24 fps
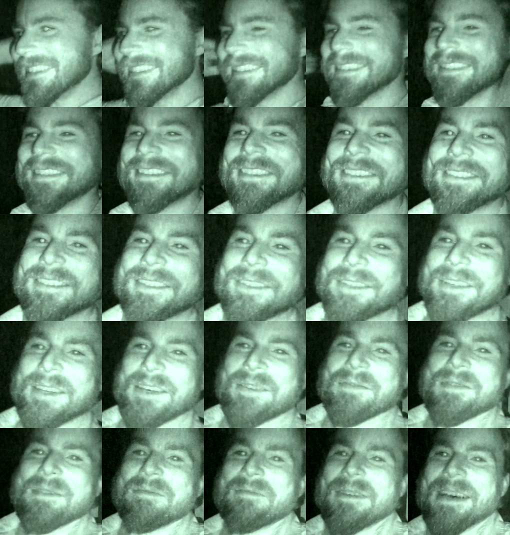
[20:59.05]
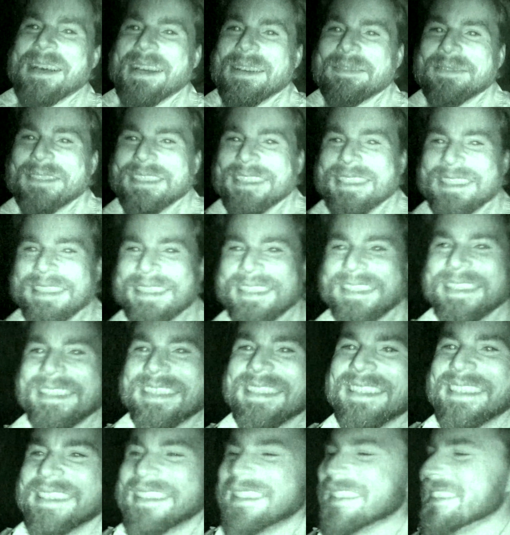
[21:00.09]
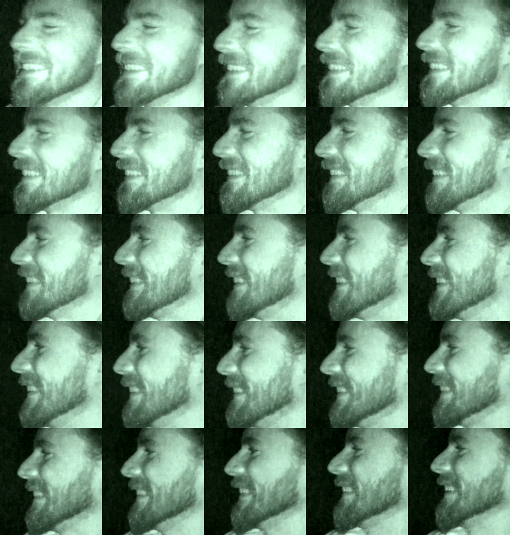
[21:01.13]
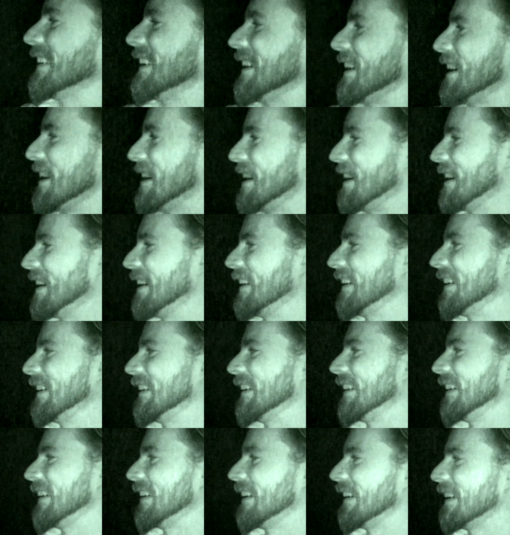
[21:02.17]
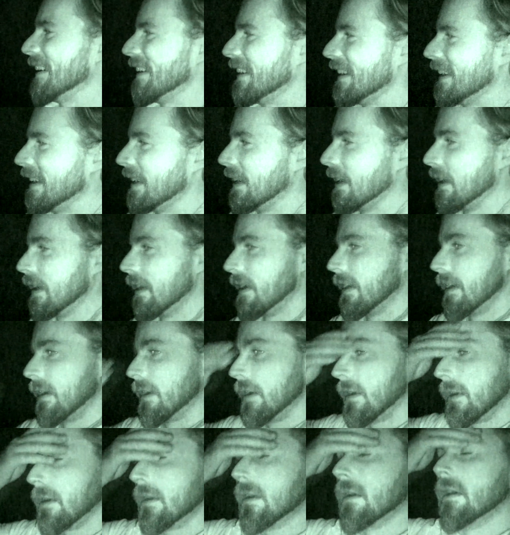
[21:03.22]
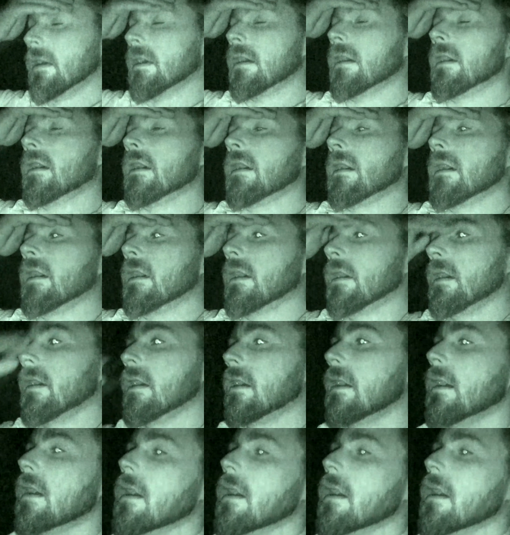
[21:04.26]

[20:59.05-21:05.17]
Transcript: out like every 2 freaking seconds in this house. It's not a freaking experiment. It's damn evil